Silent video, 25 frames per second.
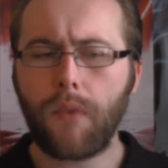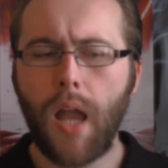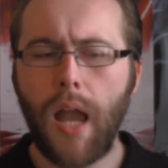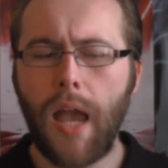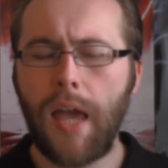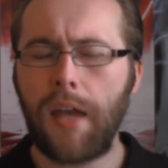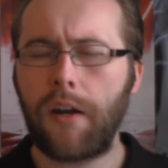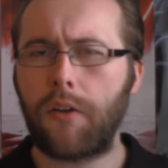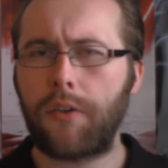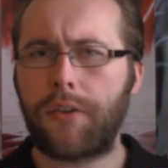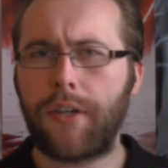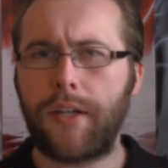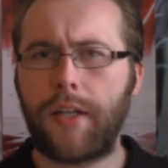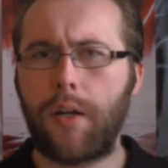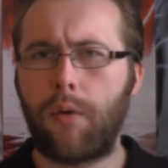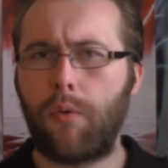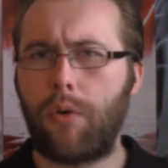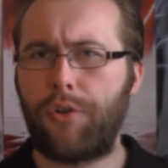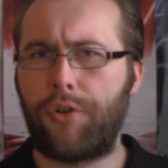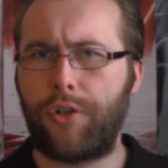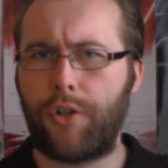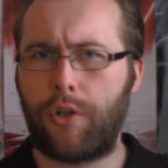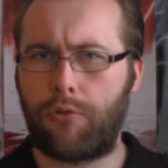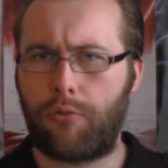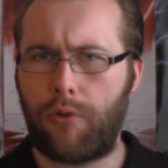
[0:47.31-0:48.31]
I don't think it
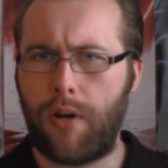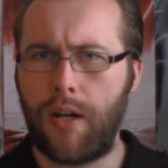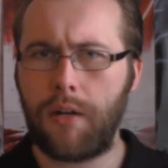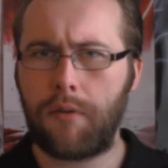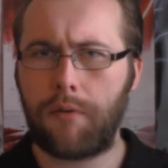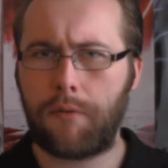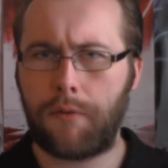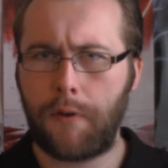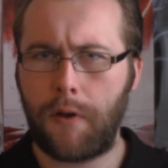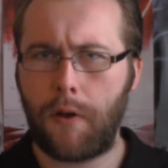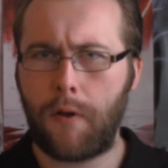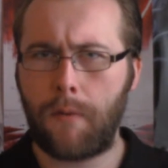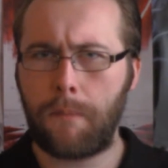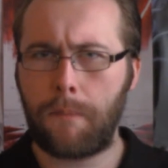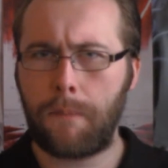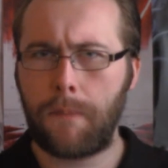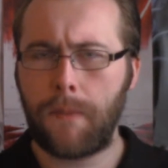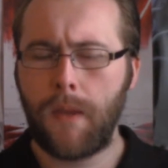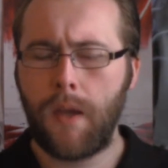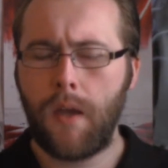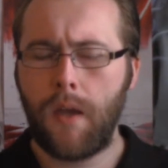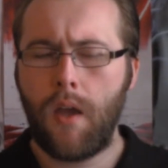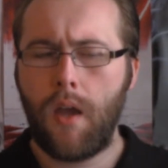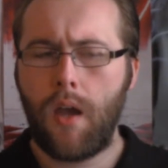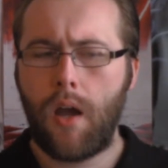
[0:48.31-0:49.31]
was a great film,
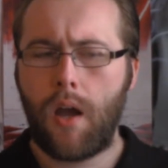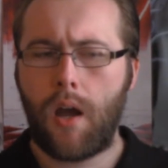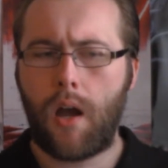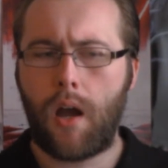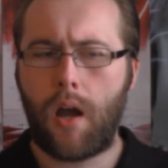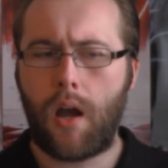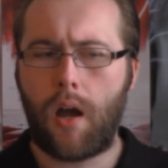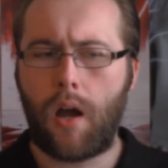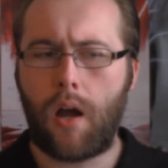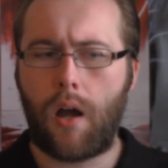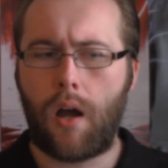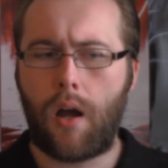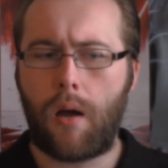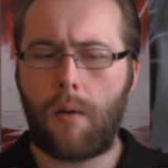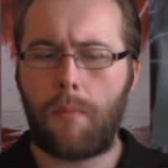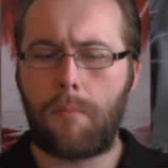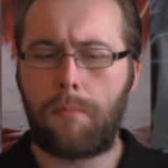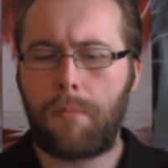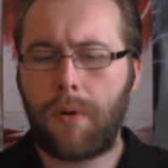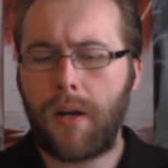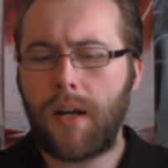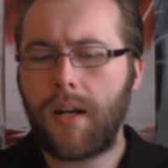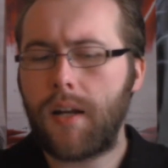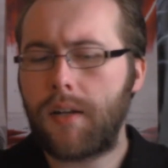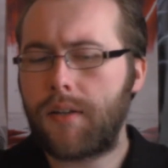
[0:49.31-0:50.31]
but
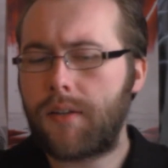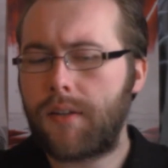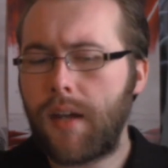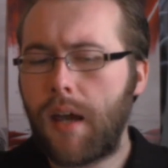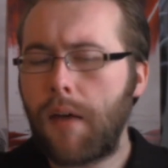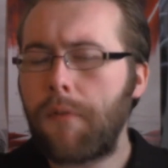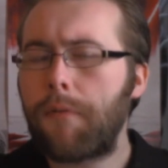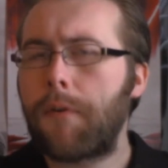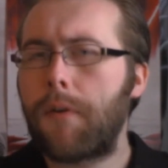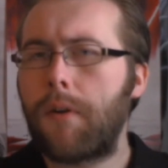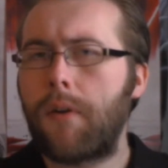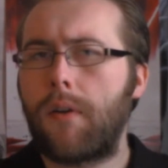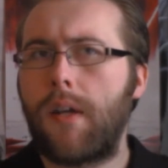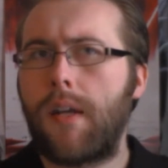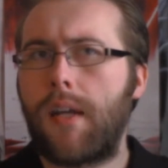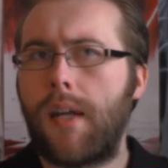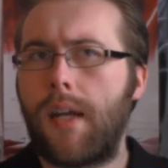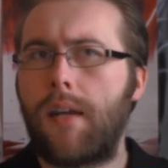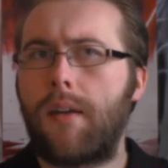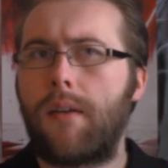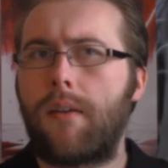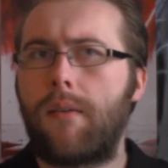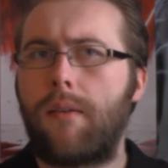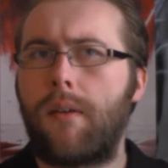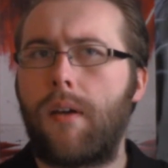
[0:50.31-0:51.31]
a
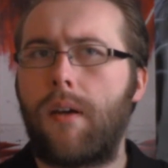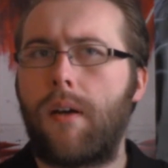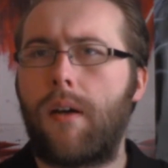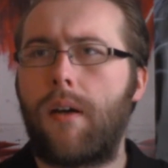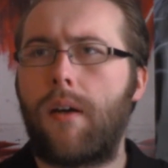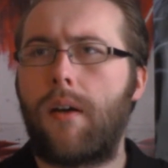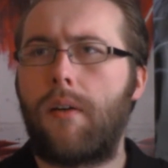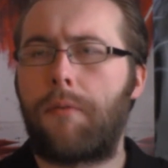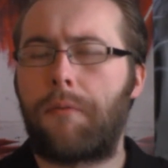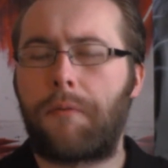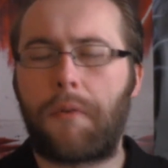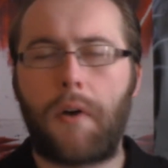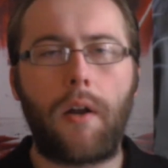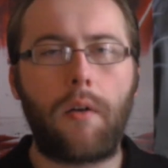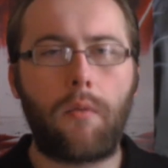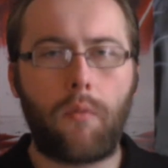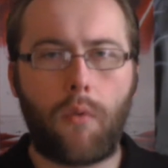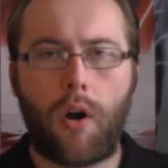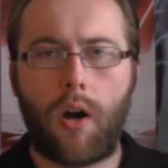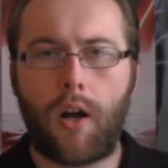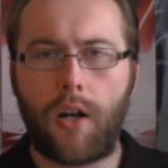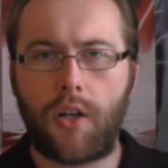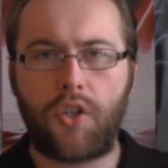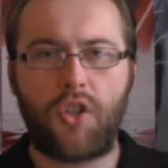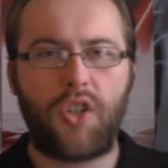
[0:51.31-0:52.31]
definite fun
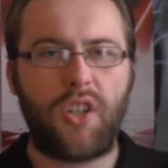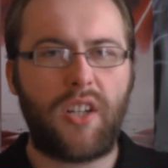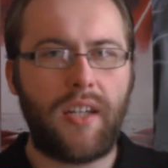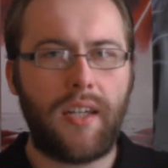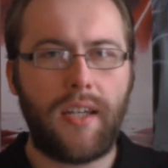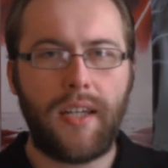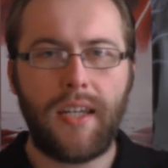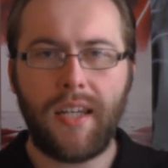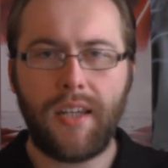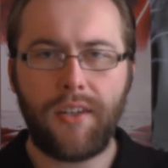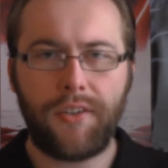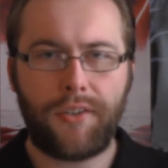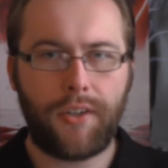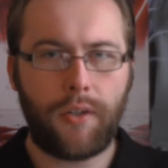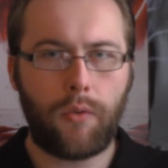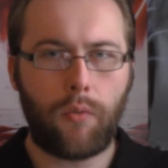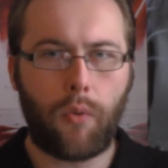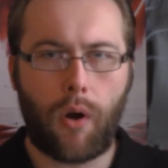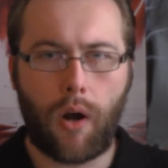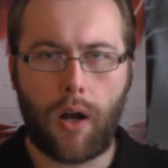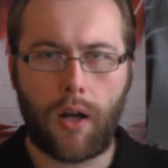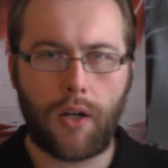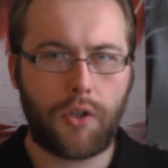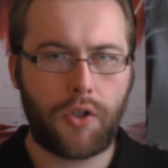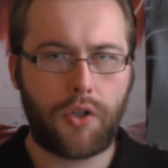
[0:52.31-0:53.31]
watch, easy
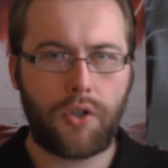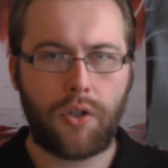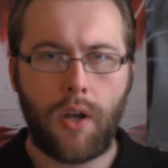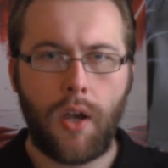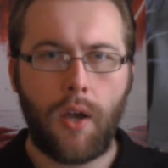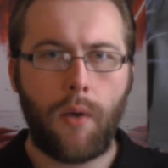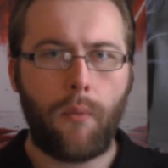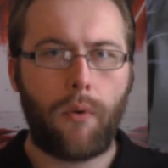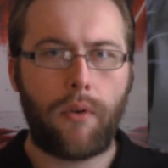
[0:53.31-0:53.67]
watch.